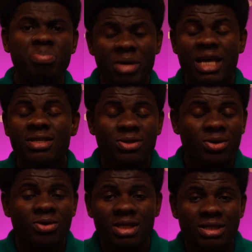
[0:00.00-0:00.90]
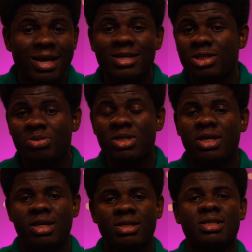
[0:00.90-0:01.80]
based on his
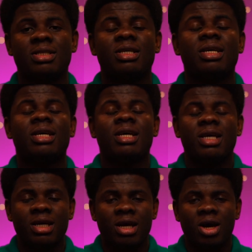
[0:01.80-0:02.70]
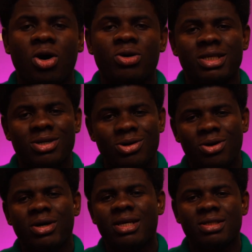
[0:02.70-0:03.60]
experience, on the
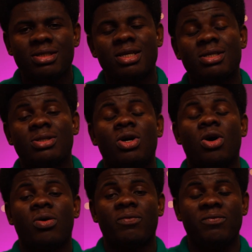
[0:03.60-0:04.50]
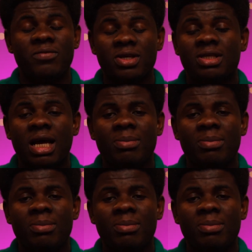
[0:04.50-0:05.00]
current state of visa